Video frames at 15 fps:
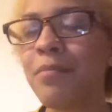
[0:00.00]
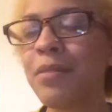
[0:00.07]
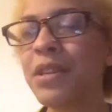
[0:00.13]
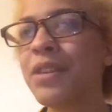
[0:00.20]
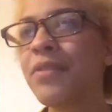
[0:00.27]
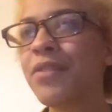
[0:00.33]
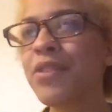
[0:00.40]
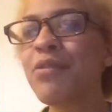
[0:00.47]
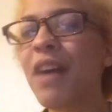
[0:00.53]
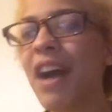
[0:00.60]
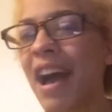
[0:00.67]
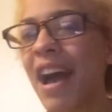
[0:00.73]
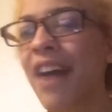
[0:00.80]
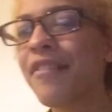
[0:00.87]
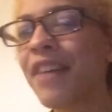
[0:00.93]
But if you
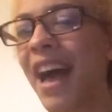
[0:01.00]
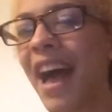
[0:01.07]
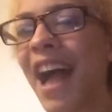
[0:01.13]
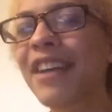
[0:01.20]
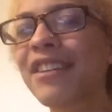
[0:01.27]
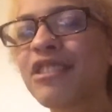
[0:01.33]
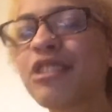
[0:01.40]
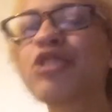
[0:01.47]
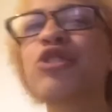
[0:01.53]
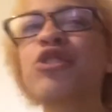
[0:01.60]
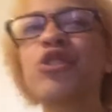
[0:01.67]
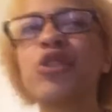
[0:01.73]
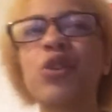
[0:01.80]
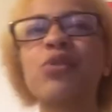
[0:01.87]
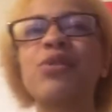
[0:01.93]
have access
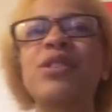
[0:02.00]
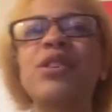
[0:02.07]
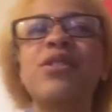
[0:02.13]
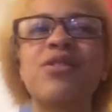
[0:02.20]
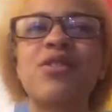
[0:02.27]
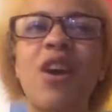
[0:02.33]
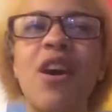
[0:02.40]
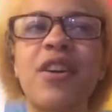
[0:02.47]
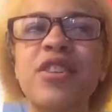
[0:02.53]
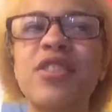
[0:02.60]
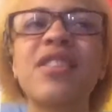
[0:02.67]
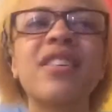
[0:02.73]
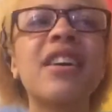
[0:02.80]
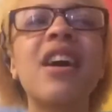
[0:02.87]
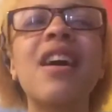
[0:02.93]
to go see a
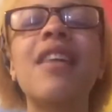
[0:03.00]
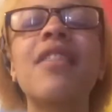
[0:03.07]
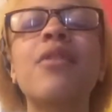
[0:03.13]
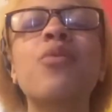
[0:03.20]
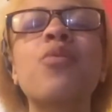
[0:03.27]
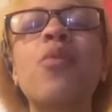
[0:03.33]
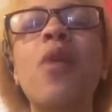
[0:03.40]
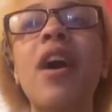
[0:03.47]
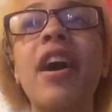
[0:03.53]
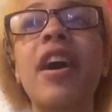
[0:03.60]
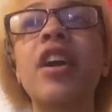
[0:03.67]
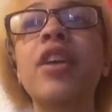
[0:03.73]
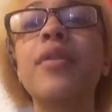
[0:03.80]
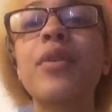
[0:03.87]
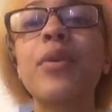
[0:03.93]
doctor, then why are
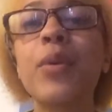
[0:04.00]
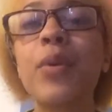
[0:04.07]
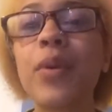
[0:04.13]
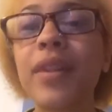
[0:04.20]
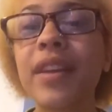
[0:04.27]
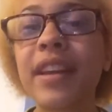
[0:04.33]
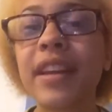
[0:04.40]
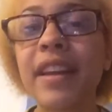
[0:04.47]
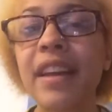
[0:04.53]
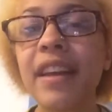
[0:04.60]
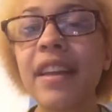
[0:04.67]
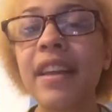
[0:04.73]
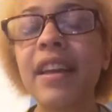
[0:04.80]
you Googling it?